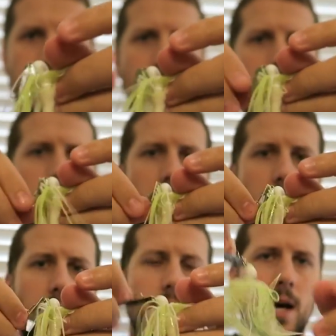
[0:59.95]
So,
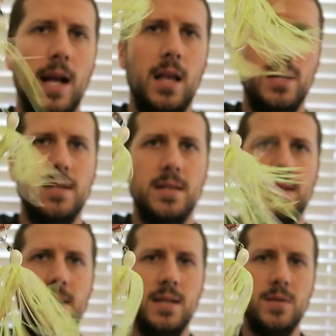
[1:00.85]
had a lot of
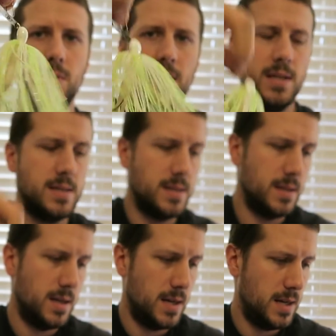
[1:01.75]
success with this
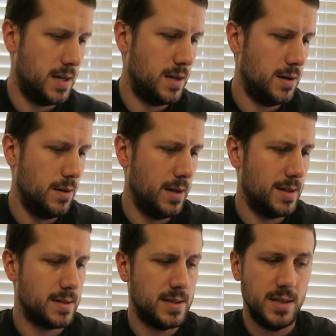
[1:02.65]
early
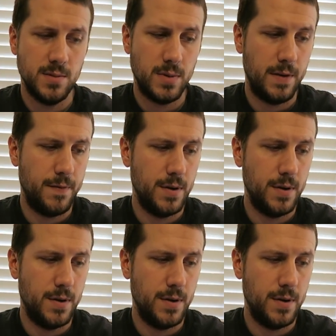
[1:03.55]
in the season when I